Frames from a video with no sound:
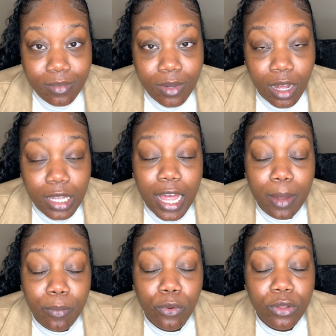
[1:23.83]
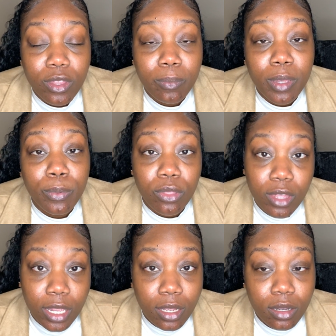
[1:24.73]
A lot more than people
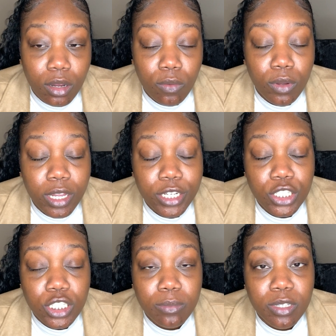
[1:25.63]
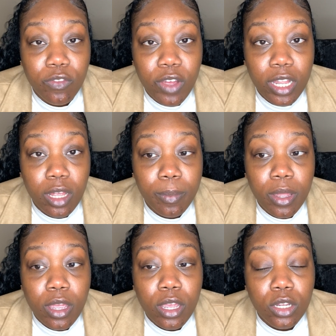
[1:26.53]
think. Relationships develop.
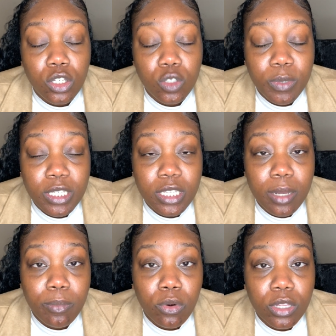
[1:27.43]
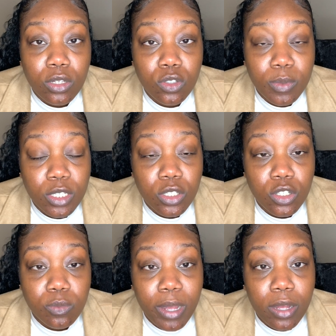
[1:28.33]
You speak to them more than you speak to your
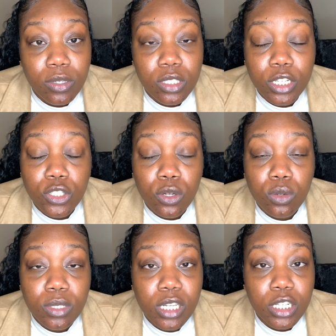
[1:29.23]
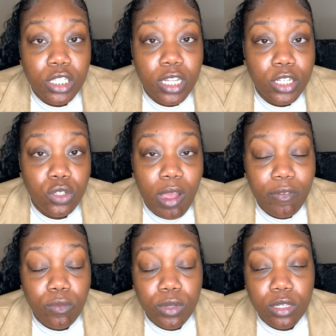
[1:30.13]
spouse. They show you attention that you
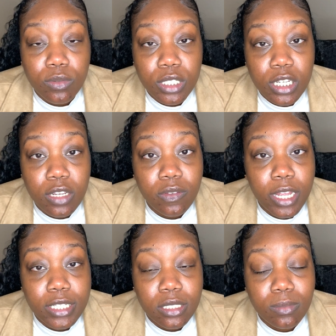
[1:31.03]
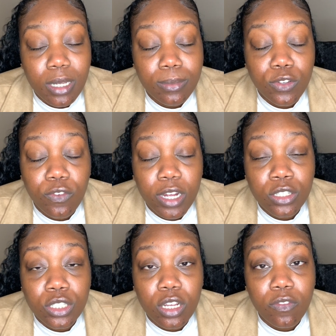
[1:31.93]
haven't really received. And sometimes you find
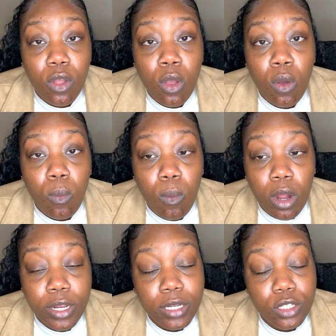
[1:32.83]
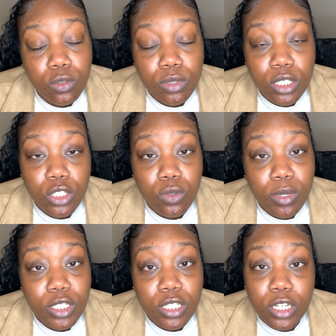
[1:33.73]
yourself walking into a
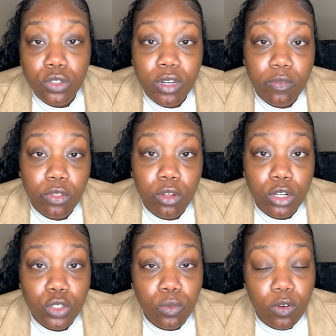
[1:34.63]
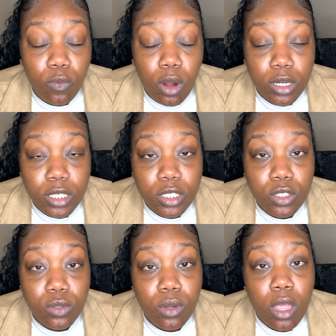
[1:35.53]
situation that you never thought you would have walked
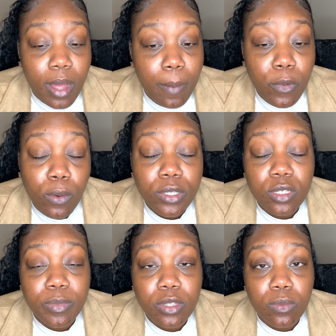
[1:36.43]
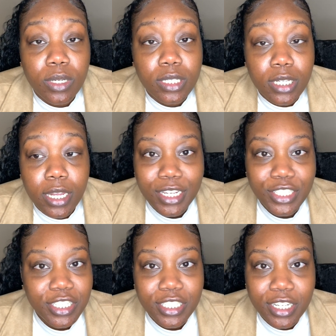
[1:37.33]
into. I'm going to be the one to say it.
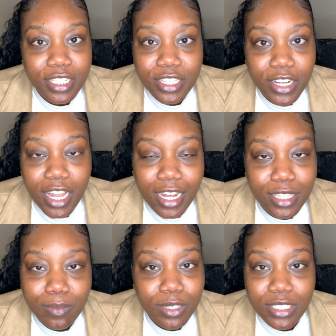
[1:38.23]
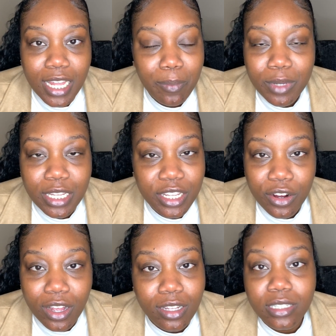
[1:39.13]
Just because they're locked up does not mean they're
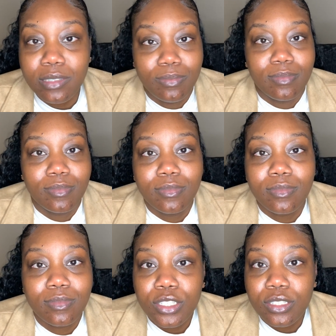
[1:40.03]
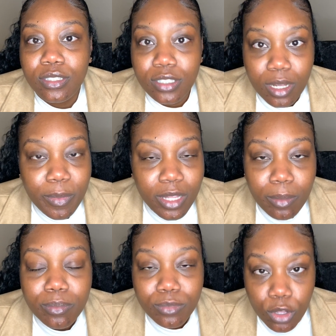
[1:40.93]
ugly. Some of
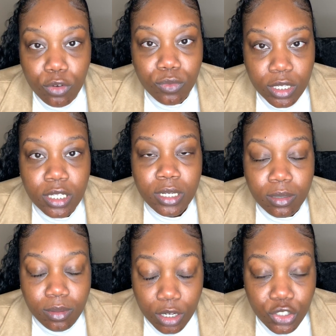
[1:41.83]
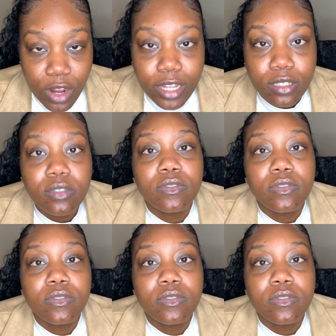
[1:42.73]
them look really attractive.